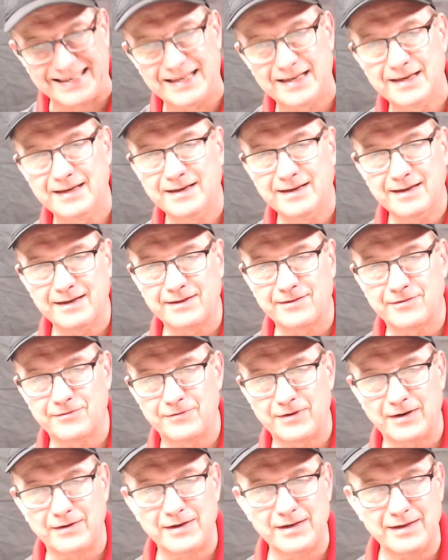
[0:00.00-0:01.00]
It's
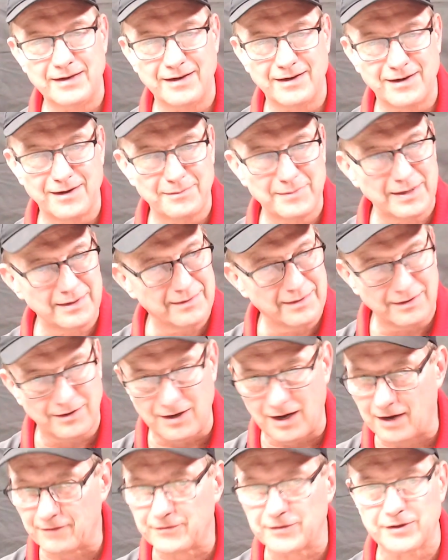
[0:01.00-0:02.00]
very, it
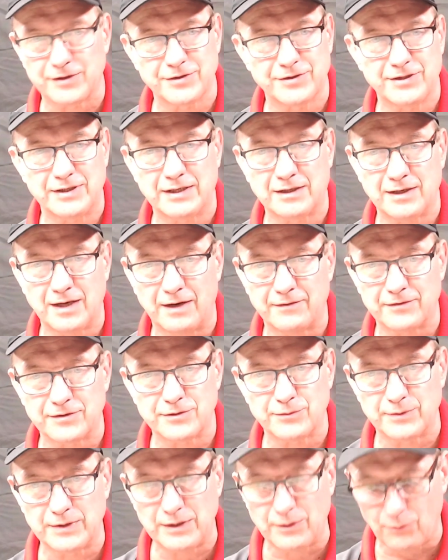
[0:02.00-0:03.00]
covers
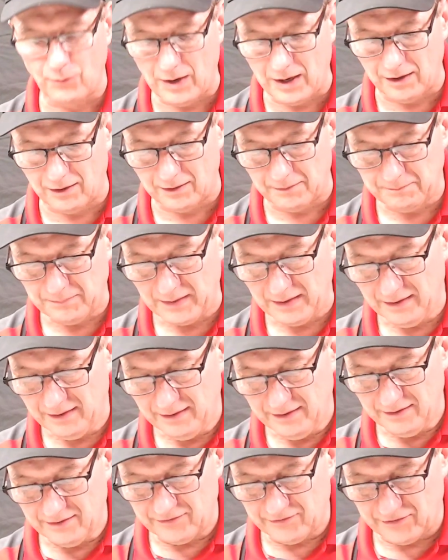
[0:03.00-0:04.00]
really well.
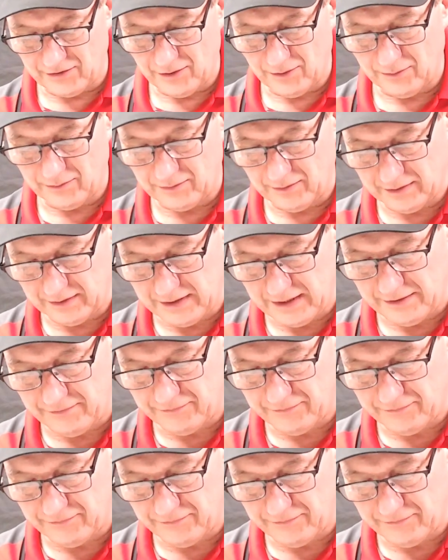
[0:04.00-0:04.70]
So the